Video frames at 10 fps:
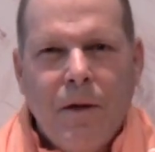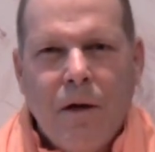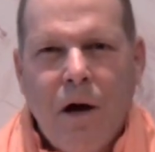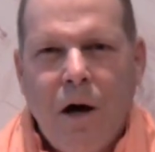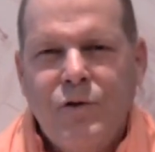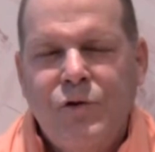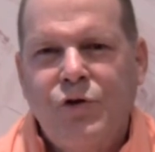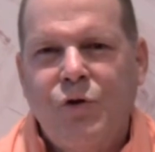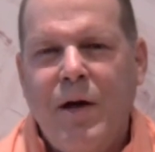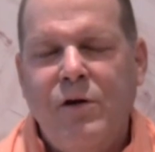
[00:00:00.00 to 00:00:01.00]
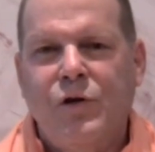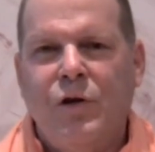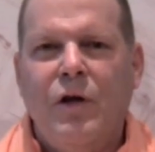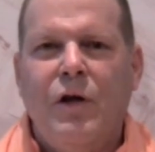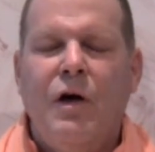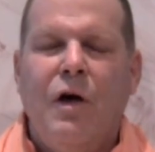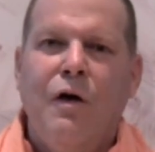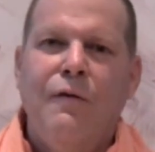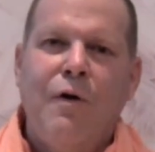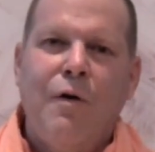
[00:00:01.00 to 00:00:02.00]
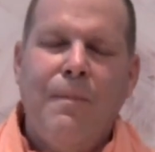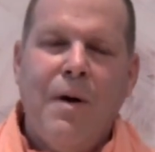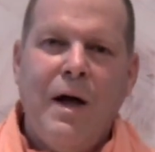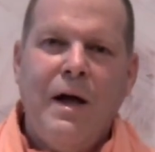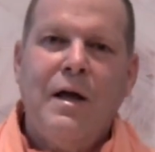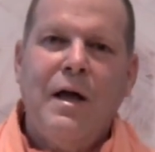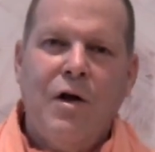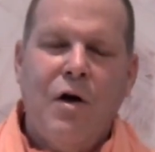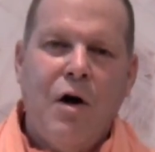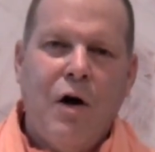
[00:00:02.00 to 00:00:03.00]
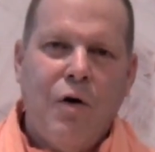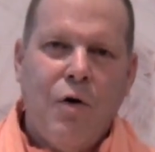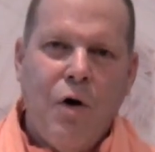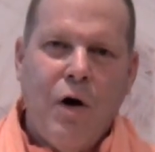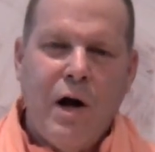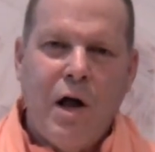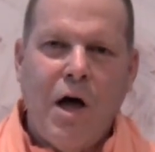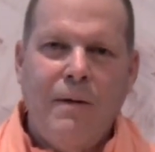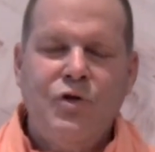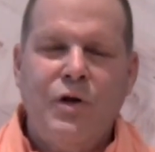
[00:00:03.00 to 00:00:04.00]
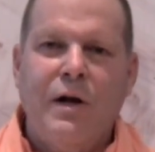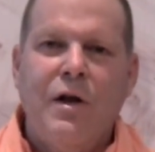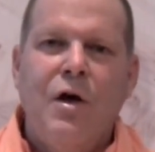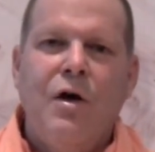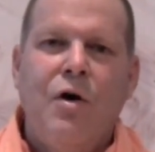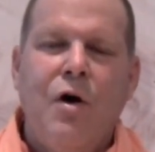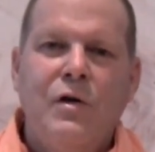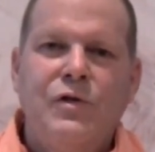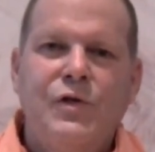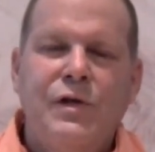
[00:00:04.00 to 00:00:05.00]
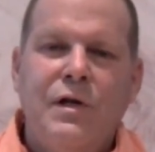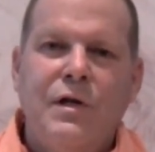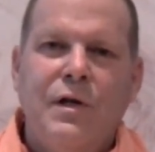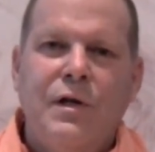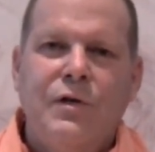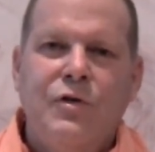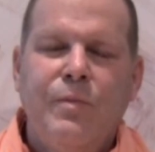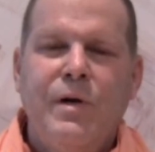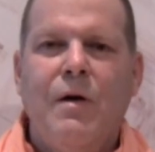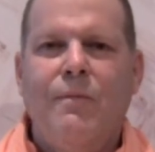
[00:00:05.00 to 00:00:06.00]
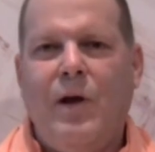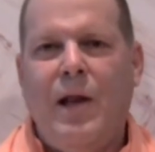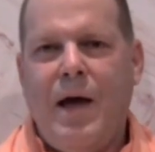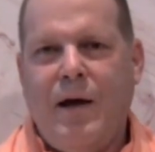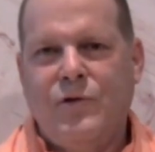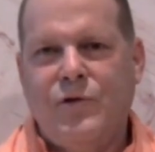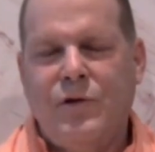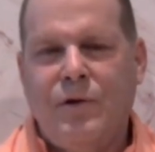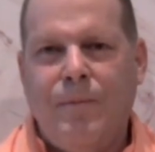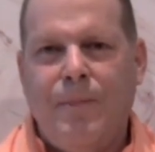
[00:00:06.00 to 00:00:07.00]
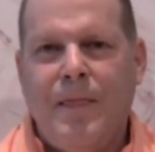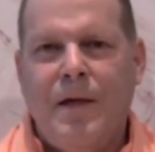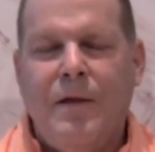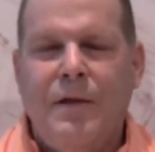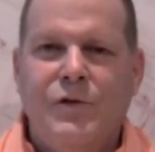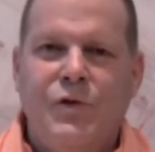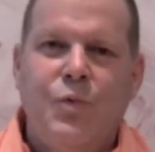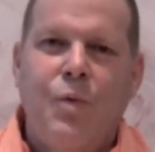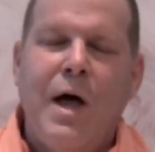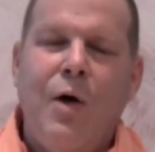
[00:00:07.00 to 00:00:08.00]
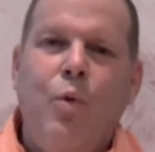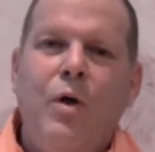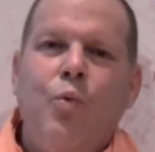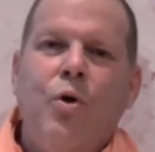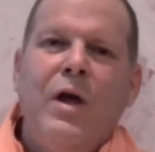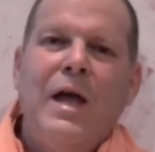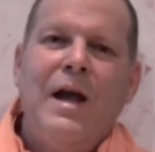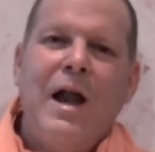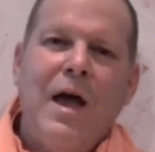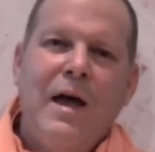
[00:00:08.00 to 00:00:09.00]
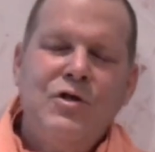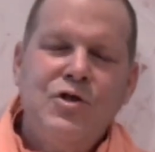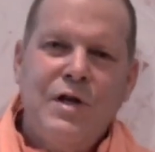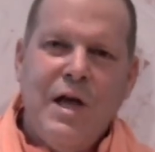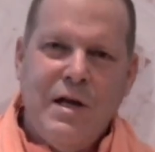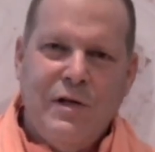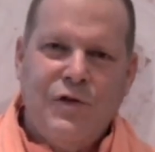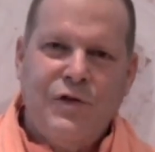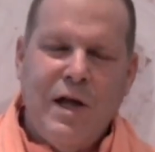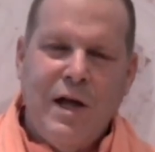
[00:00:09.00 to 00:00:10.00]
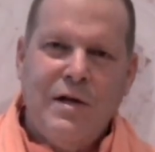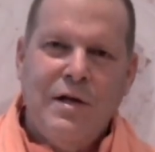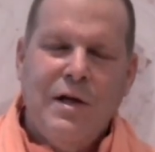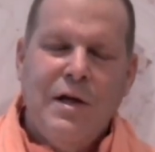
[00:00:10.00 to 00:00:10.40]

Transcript: concentration of our mind and heart on an object causes it to become relaxed. This is why when we're in an agitated state,